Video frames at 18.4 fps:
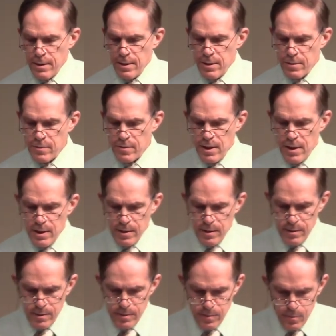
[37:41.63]
There's
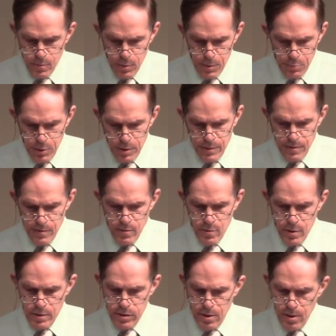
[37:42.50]
a, we bring this
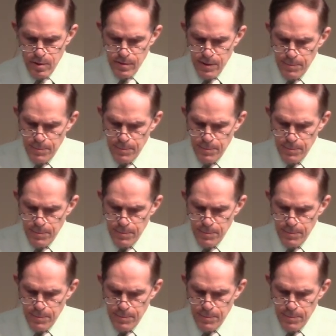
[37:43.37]
to a close.